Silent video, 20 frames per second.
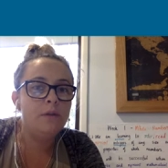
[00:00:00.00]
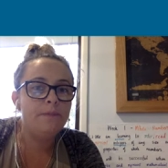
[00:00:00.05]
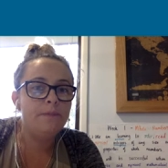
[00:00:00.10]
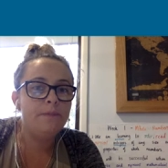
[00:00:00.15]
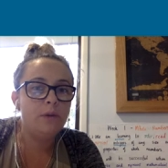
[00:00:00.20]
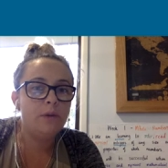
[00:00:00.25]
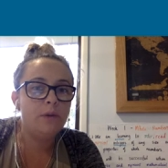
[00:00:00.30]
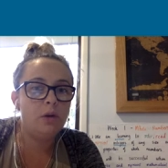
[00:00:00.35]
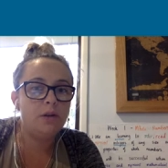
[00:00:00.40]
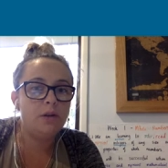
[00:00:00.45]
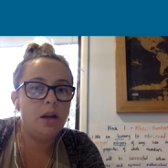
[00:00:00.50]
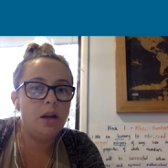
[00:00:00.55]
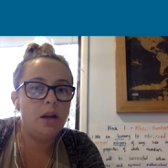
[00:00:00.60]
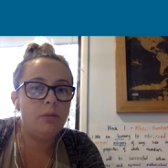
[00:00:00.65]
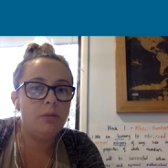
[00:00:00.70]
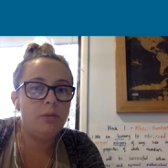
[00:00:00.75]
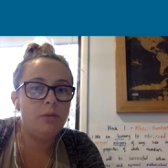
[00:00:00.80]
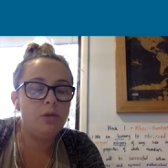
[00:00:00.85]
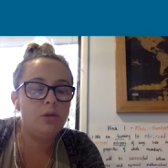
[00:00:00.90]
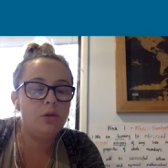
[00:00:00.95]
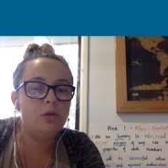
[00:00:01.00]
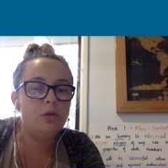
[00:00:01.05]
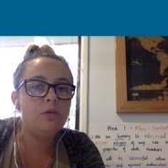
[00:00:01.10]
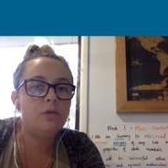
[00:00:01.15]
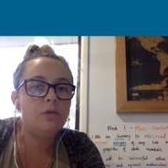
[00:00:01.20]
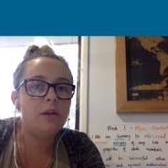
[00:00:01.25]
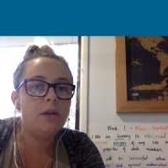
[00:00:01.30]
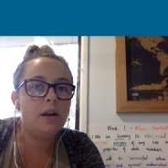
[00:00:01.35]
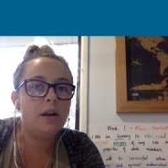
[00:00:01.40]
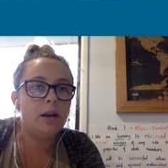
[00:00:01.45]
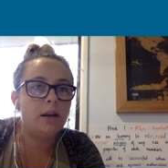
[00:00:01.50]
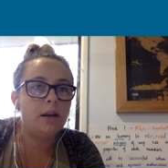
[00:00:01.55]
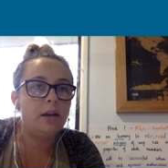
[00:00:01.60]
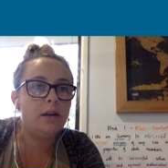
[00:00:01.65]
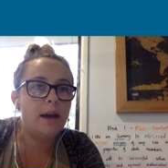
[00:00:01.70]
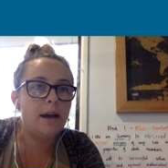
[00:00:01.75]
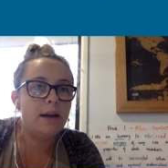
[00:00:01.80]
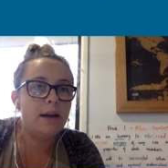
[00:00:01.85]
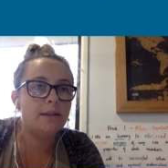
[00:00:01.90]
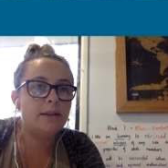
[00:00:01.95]
or I sign in with Google, and I can
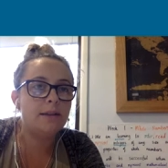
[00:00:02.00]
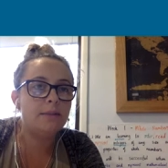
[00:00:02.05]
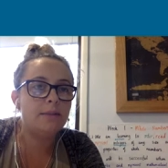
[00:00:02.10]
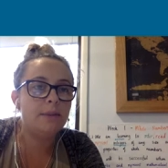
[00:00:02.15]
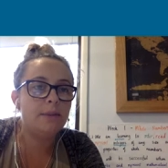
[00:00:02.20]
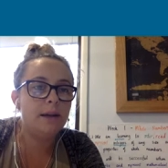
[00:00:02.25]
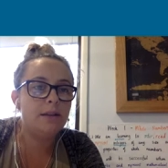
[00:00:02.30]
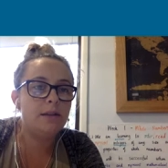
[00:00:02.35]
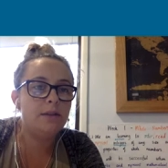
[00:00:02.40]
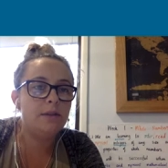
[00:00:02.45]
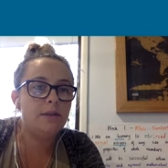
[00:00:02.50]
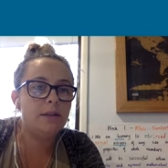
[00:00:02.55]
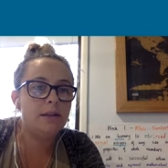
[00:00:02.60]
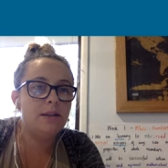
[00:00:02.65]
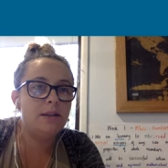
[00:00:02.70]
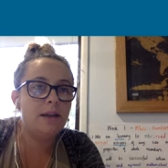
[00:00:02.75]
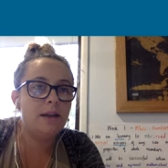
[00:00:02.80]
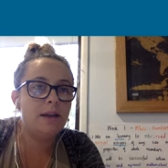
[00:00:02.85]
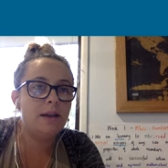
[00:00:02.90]
access my activities there.